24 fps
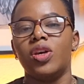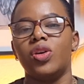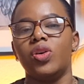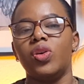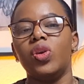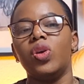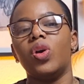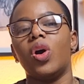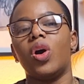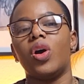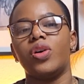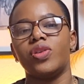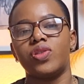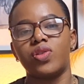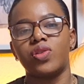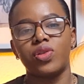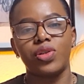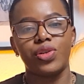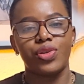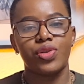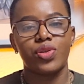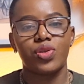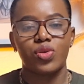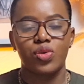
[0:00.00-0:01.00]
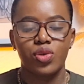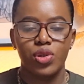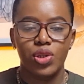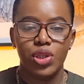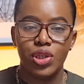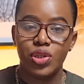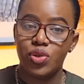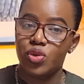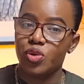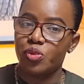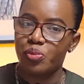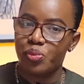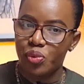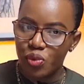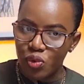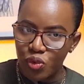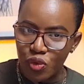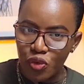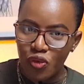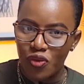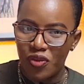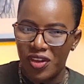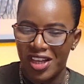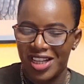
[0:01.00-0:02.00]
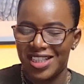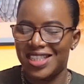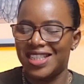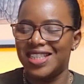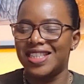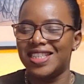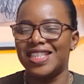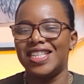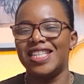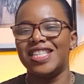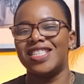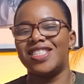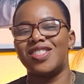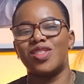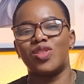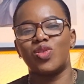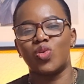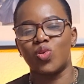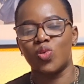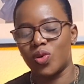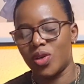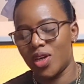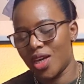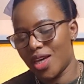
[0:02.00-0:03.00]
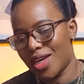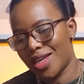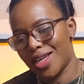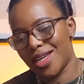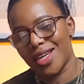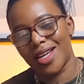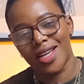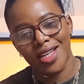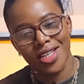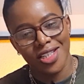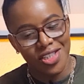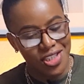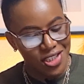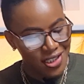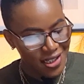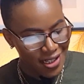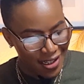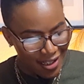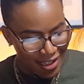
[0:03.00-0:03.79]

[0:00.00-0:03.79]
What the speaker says: You also need to prove that English.